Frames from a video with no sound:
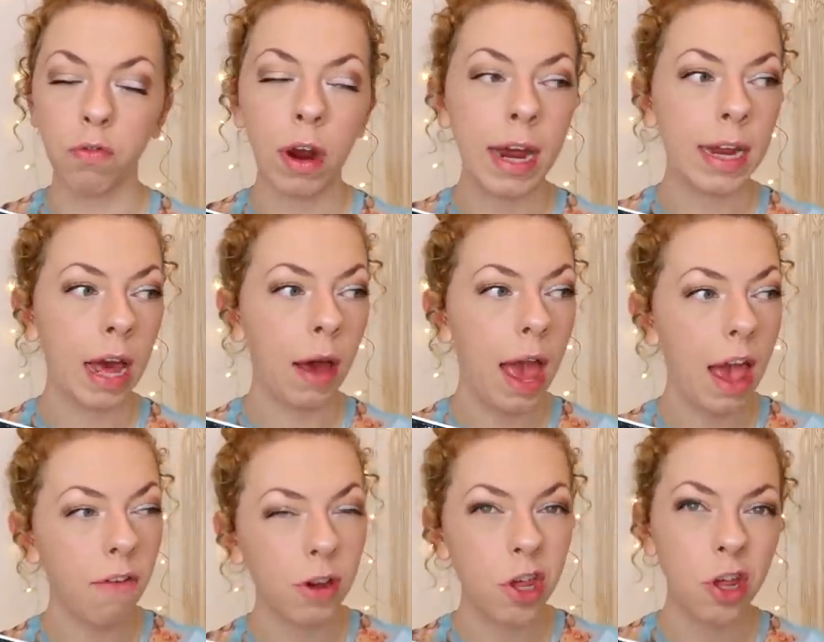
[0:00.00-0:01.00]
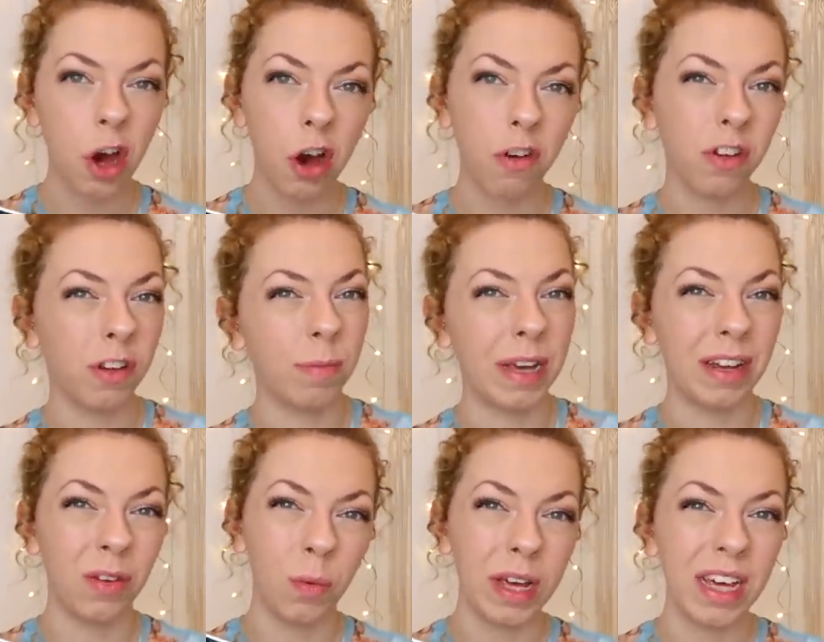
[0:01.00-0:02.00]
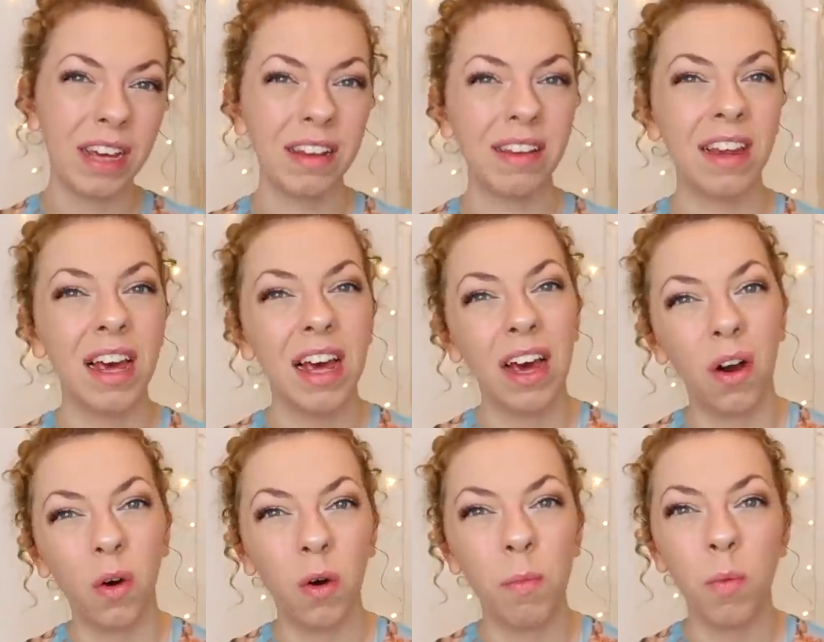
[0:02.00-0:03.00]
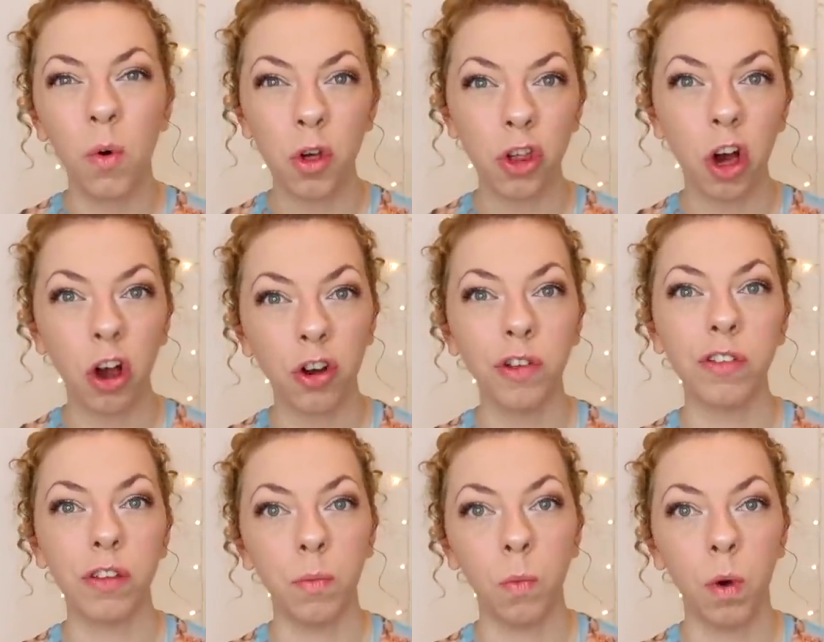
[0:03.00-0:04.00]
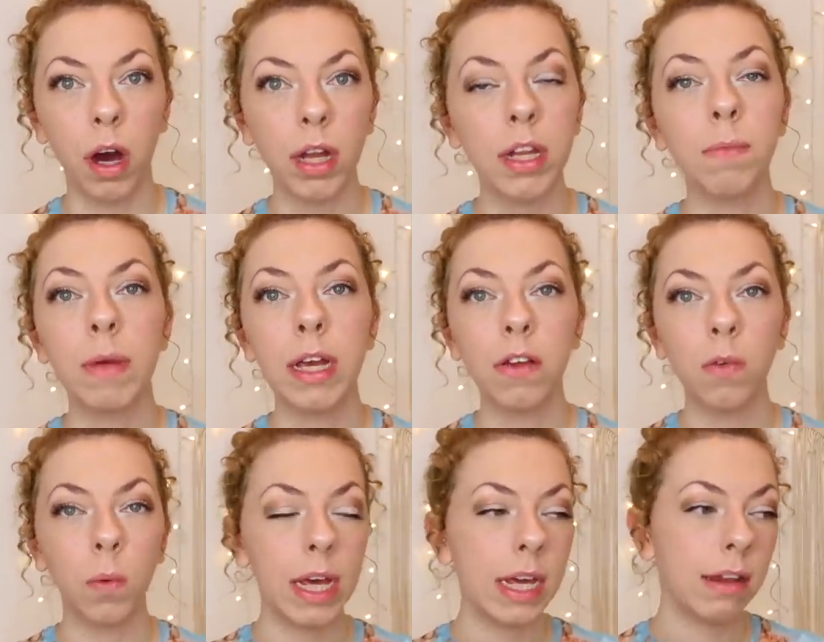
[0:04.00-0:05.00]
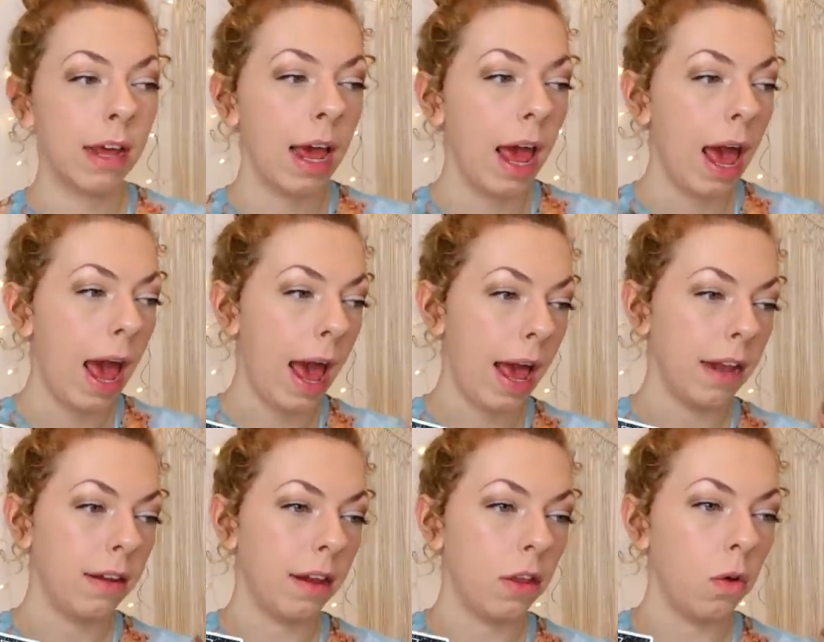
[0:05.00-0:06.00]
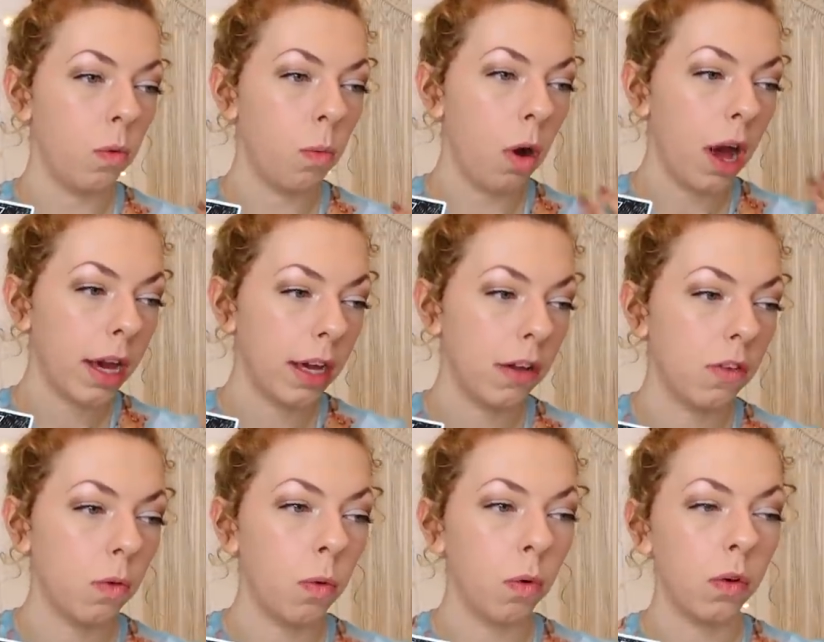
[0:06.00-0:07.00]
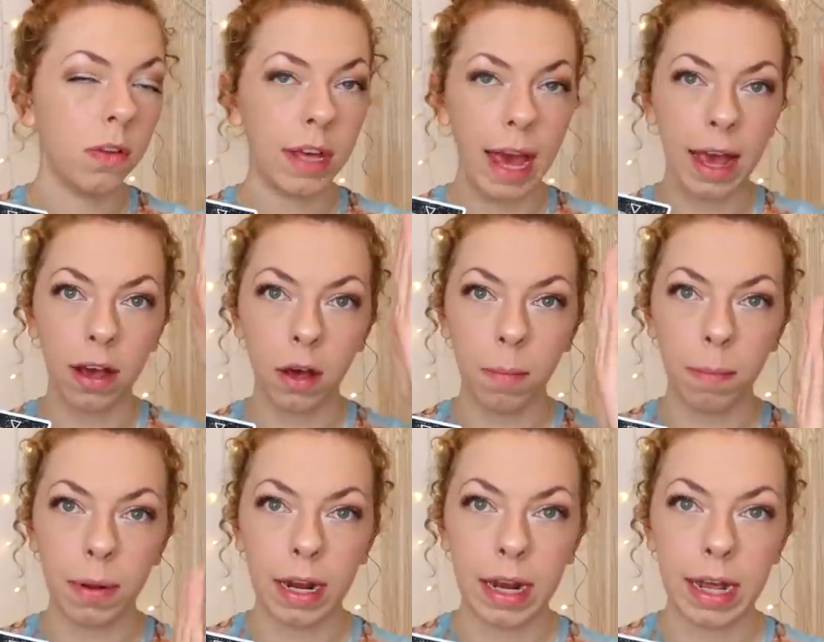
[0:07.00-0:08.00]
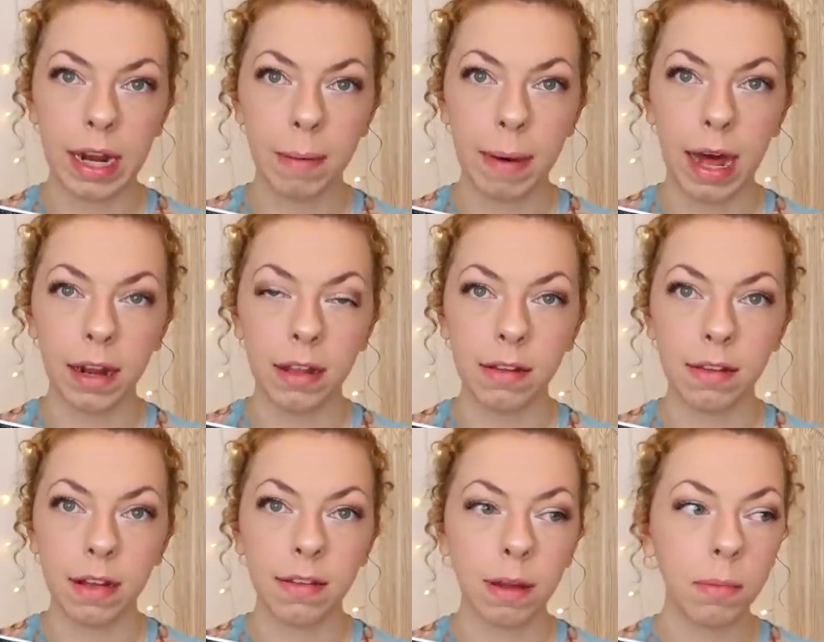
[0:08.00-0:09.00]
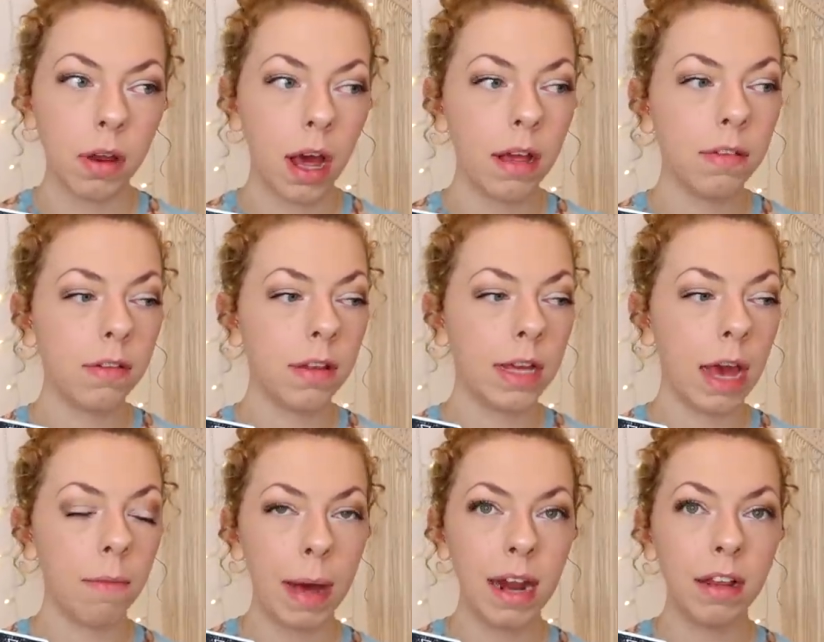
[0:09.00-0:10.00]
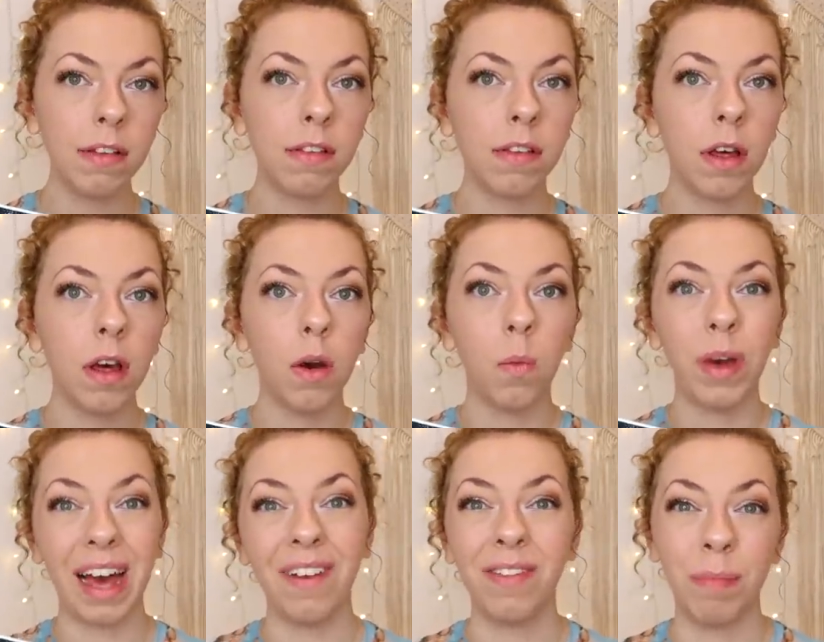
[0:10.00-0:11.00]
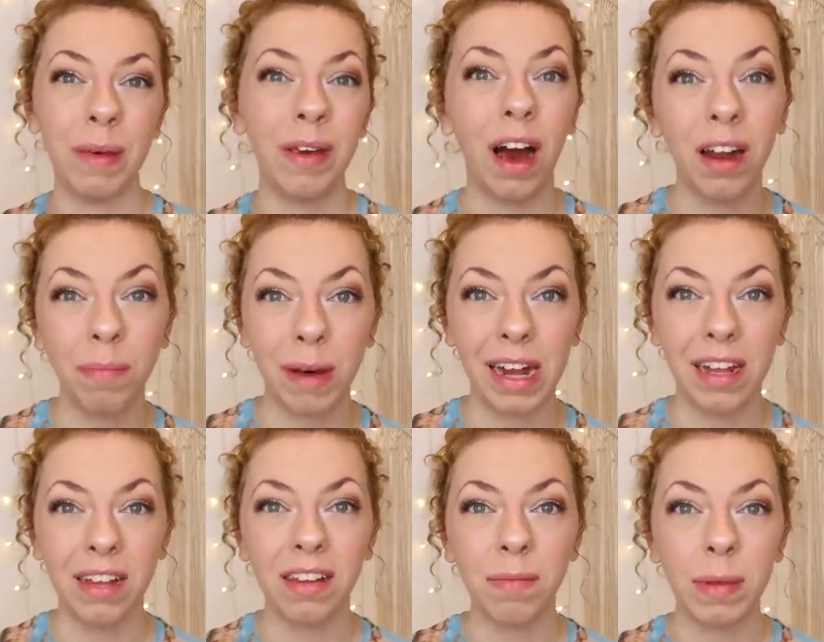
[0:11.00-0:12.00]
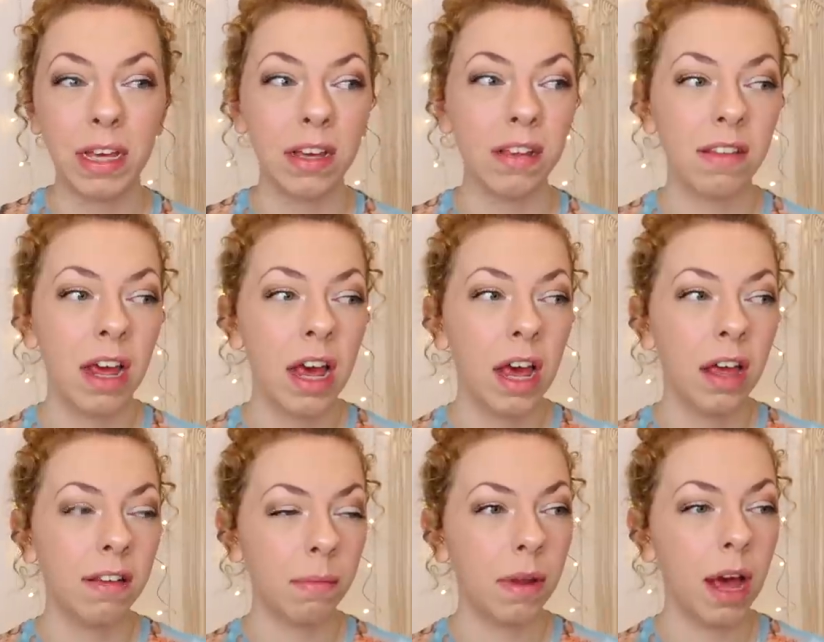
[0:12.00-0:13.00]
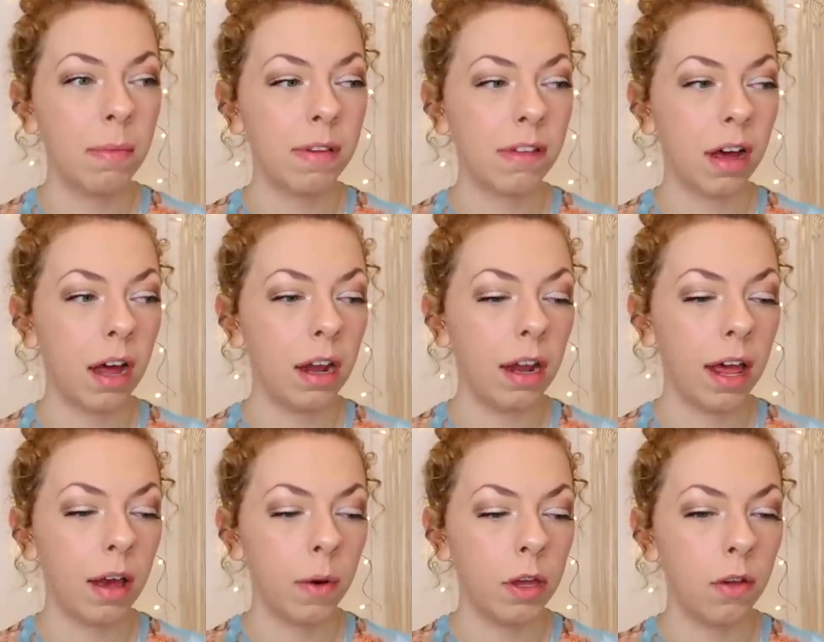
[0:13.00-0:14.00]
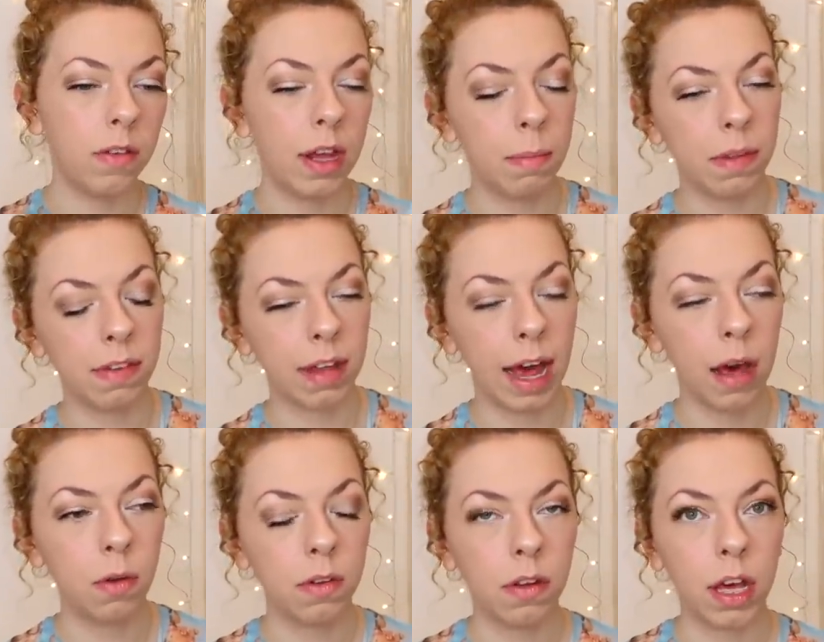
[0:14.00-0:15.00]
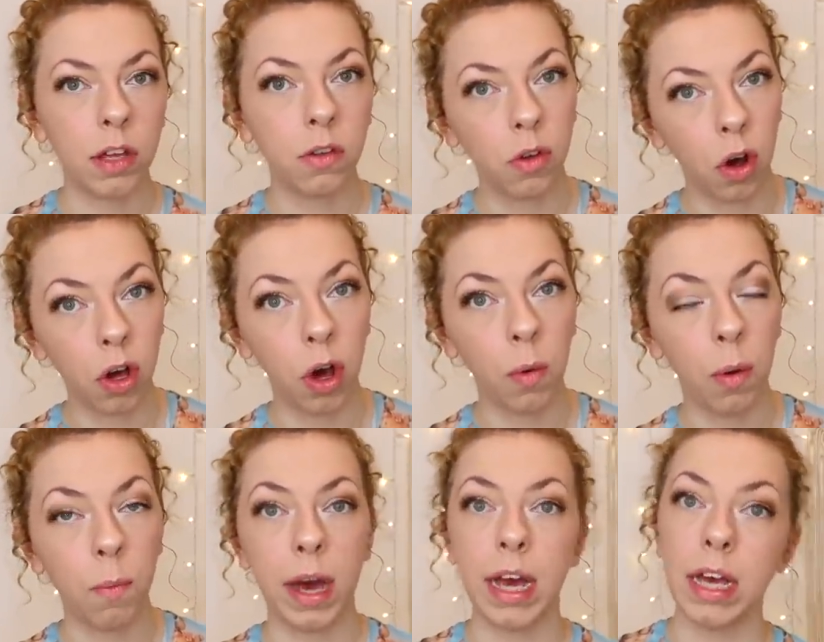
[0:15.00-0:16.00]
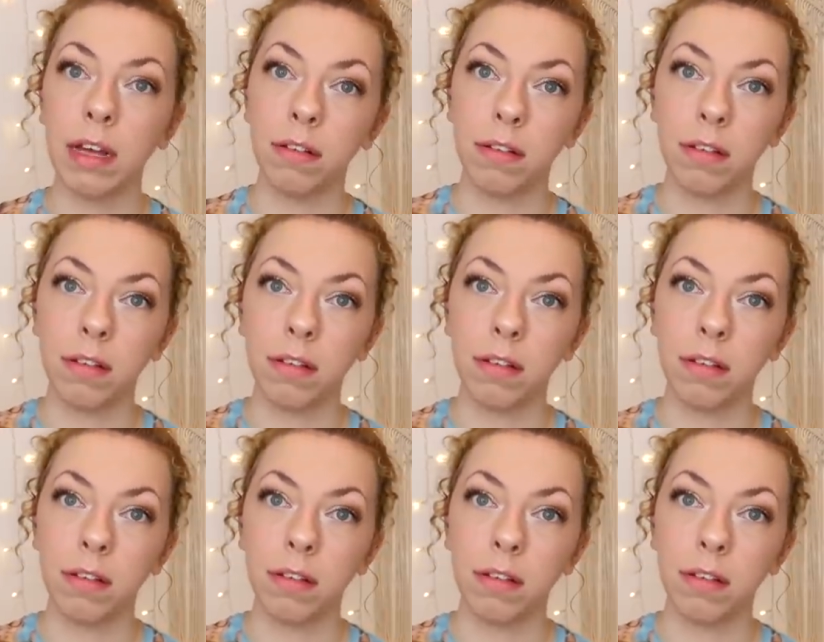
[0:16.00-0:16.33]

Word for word: Right now, every chakra is being tweaked, or more chakras than one is being tweaked, and you're working towards getting completely balanced. And sometimes to get balanced, we have to be unbalanced because sometimes it's kind of like when you tip the scales it's like it's got to go one way